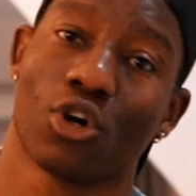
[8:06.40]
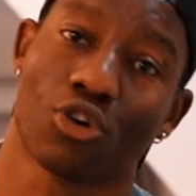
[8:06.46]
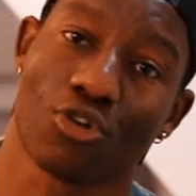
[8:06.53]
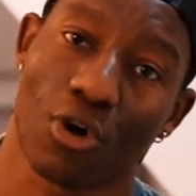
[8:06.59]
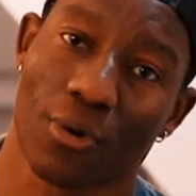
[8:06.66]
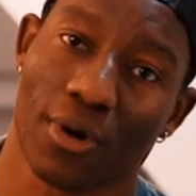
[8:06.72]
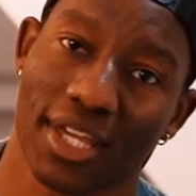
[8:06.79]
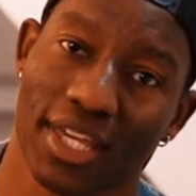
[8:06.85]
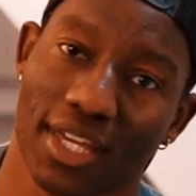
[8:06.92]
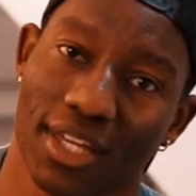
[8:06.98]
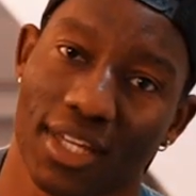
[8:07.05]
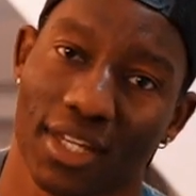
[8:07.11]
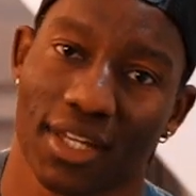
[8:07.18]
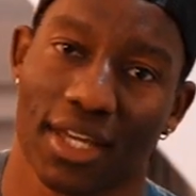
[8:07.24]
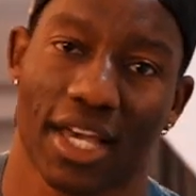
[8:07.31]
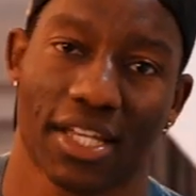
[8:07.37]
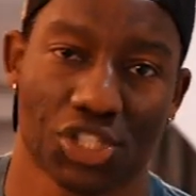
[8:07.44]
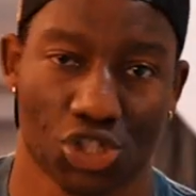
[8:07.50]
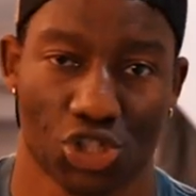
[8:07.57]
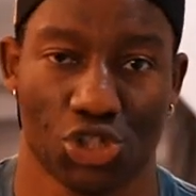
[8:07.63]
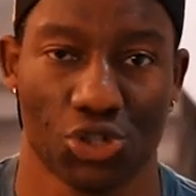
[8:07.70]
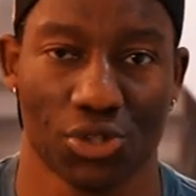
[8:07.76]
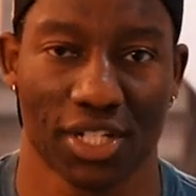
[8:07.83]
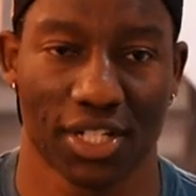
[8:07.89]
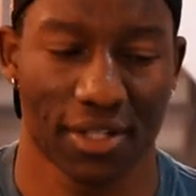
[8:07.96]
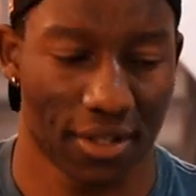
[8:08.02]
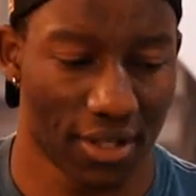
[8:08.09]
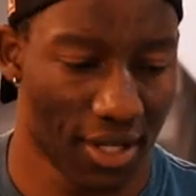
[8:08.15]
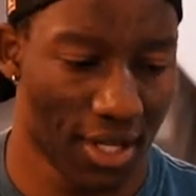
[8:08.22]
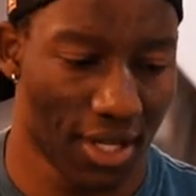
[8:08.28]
growing as a student.